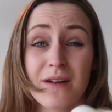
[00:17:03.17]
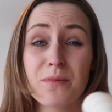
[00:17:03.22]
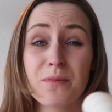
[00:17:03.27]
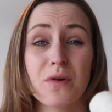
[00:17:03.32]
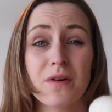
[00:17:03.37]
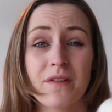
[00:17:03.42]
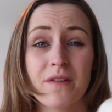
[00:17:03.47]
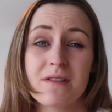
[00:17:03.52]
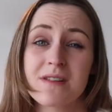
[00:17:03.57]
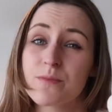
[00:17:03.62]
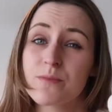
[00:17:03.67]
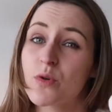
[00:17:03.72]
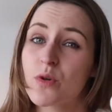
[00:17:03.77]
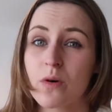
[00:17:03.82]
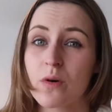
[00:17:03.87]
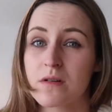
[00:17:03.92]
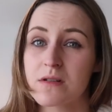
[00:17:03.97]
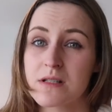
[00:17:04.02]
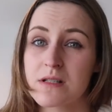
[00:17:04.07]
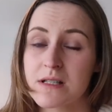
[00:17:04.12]
I bought a very small
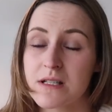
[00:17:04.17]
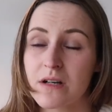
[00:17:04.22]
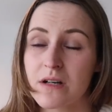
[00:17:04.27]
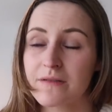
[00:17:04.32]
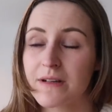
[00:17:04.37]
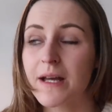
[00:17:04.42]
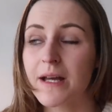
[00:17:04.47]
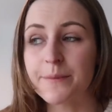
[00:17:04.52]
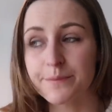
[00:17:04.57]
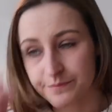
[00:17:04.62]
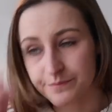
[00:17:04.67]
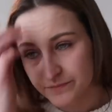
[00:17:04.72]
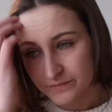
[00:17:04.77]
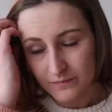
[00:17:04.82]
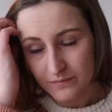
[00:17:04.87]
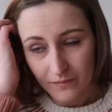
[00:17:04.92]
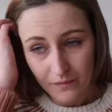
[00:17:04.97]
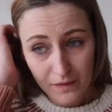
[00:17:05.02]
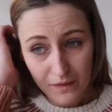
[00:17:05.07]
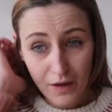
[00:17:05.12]
quantity of it,
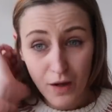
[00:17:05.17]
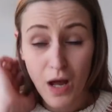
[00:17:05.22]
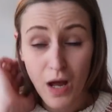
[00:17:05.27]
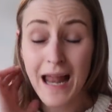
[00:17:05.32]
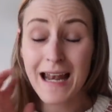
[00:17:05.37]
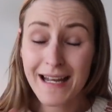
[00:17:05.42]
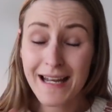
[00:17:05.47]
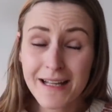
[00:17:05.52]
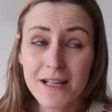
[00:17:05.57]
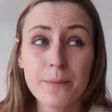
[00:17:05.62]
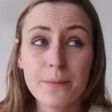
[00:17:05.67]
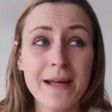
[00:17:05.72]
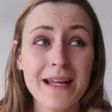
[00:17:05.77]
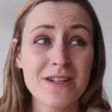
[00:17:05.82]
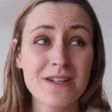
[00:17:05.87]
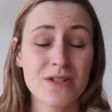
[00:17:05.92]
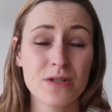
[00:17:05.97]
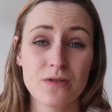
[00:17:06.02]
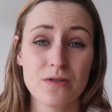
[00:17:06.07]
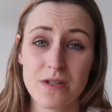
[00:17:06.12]
a little bit
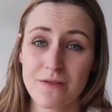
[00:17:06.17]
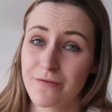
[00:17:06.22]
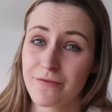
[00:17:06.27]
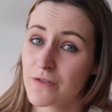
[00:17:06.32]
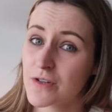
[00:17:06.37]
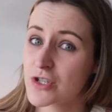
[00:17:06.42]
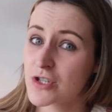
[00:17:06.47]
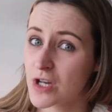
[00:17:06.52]
indulgent for a